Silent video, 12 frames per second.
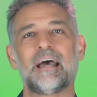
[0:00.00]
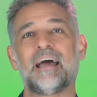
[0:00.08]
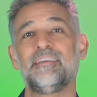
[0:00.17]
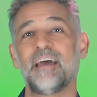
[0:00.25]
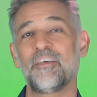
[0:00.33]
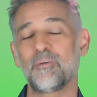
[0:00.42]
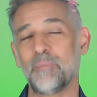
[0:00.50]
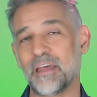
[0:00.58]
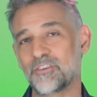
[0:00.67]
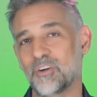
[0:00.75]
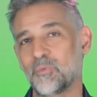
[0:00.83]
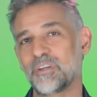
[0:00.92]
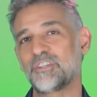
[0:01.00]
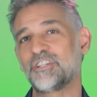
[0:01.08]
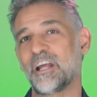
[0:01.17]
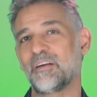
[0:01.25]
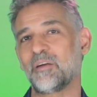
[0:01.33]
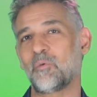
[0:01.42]
Another mentor was
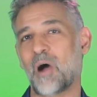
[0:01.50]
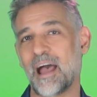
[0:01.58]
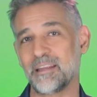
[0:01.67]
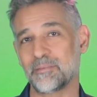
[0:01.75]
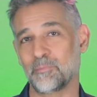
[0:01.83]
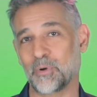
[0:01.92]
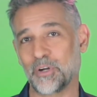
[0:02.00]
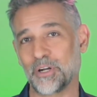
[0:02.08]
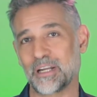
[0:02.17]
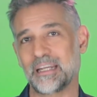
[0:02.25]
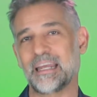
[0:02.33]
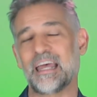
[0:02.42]
Jerry Weinberg.